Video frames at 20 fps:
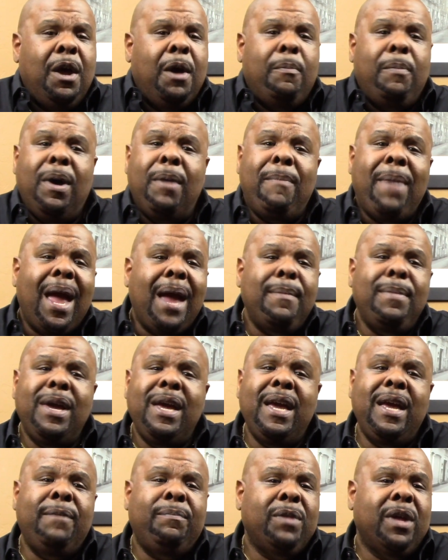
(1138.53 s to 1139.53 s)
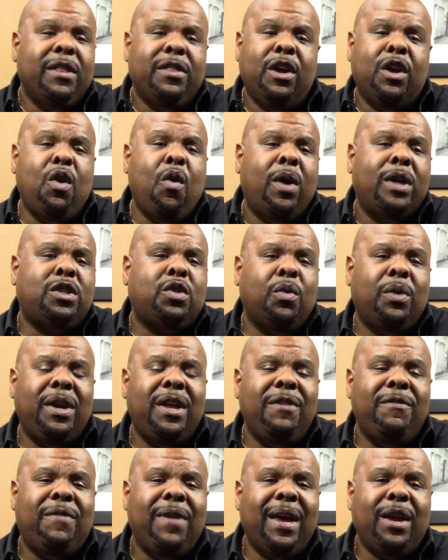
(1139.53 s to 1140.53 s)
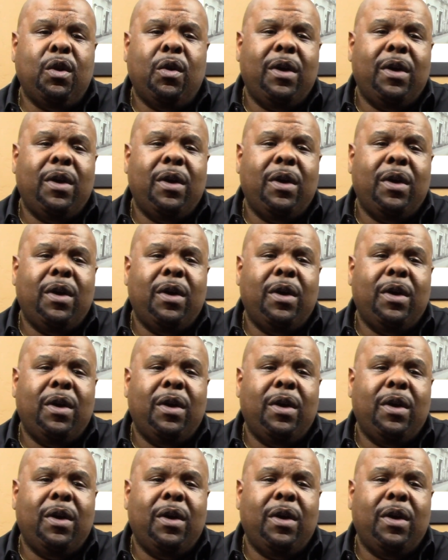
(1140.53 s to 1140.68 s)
but maybe they're going to an event